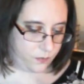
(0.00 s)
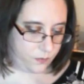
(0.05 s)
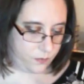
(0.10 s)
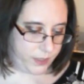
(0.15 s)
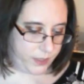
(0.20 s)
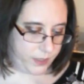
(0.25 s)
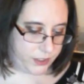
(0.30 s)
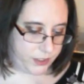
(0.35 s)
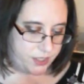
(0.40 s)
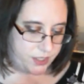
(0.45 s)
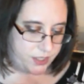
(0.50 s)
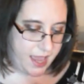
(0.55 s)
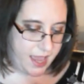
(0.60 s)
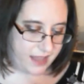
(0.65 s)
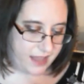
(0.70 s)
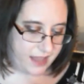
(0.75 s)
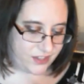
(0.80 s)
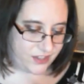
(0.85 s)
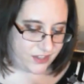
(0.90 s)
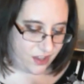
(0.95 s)
which
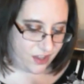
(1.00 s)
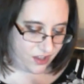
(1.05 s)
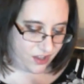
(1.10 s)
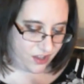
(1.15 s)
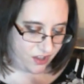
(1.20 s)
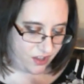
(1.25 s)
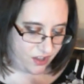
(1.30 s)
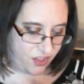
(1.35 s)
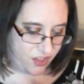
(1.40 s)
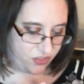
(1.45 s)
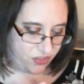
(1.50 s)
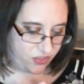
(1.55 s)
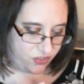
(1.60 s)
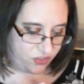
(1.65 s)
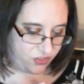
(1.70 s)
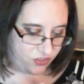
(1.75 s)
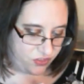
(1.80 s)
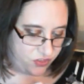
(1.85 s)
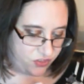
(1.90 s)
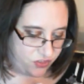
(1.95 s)
has
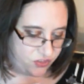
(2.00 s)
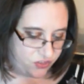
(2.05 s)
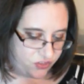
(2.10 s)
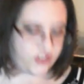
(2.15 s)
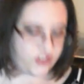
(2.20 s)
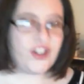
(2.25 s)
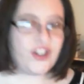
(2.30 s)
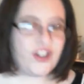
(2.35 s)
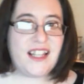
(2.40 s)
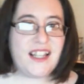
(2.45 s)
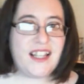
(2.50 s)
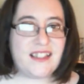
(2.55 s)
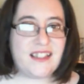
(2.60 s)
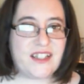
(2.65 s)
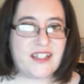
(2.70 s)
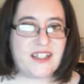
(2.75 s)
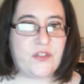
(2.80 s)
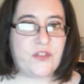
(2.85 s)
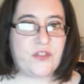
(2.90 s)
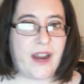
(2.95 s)

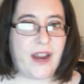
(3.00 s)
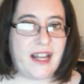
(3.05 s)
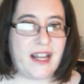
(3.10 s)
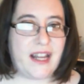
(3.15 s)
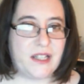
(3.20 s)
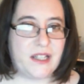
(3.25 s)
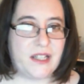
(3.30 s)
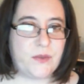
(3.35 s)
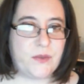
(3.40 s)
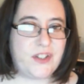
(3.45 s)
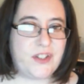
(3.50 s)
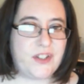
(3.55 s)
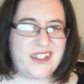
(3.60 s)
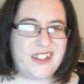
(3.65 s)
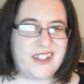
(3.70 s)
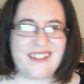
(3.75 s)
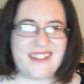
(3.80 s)
36 ratings, which is